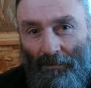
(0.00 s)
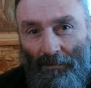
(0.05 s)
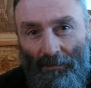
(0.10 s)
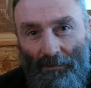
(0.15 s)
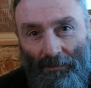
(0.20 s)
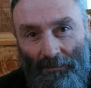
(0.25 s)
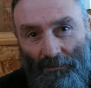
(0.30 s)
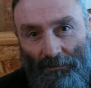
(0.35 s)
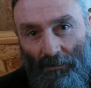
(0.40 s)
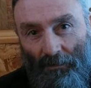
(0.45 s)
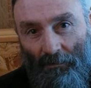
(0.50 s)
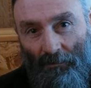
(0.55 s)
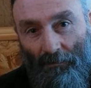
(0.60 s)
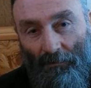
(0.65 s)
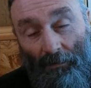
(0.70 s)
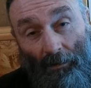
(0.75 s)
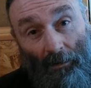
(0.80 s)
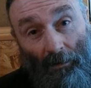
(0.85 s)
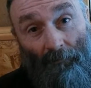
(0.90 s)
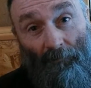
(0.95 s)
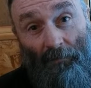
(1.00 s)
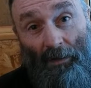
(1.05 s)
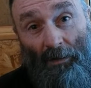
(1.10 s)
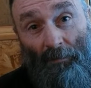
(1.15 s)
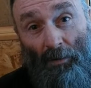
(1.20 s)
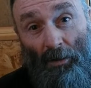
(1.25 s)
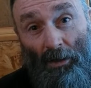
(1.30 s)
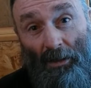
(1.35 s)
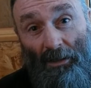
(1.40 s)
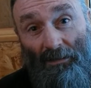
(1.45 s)
So if
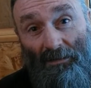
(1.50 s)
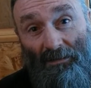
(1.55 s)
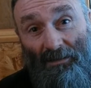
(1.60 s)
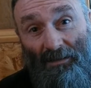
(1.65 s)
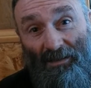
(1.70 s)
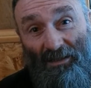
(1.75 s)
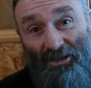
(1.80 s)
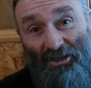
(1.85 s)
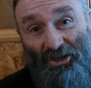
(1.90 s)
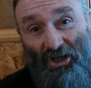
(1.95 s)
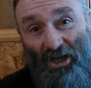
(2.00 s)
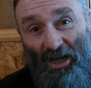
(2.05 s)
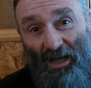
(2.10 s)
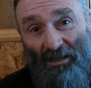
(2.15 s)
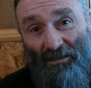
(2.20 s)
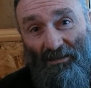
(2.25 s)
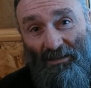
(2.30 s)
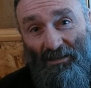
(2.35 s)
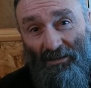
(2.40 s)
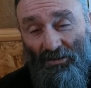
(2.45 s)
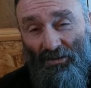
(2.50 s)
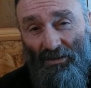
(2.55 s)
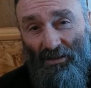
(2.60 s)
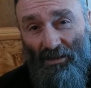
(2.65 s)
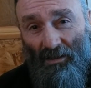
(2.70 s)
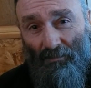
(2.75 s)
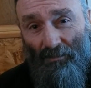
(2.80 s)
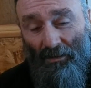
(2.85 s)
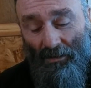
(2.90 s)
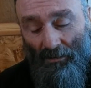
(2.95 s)
anybody is in the chat, can you
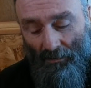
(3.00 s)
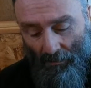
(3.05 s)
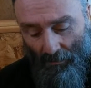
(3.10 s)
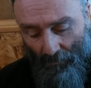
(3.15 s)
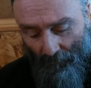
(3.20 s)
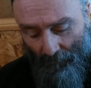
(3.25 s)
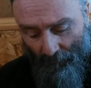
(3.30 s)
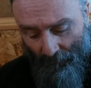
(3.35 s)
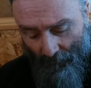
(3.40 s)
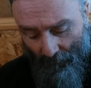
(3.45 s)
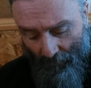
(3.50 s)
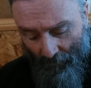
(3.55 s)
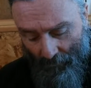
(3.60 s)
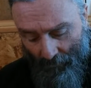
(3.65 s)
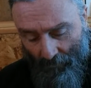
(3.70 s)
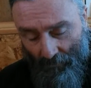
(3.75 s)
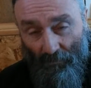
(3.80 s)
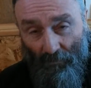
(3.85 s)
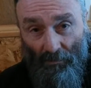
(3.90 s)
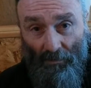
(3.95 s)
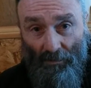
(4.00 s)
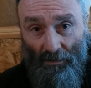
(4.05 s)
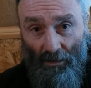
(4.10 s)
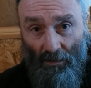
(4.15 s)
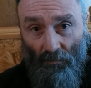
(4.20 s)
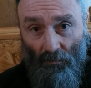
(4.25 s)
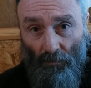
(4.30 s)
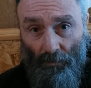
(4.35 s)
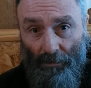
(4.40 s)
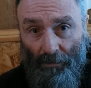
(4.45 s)
tell me if you can hear
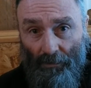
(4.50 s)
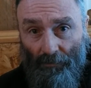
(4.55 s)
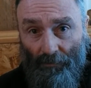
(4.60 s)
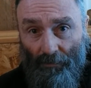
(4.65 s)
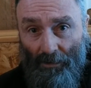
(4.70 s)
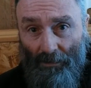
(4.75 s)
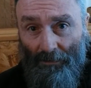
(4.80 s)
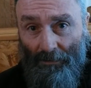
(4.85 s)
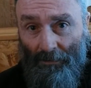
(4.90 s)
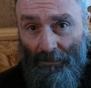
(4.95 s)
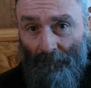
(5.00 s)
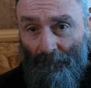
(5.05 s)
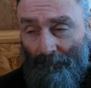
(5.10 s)
audio right now?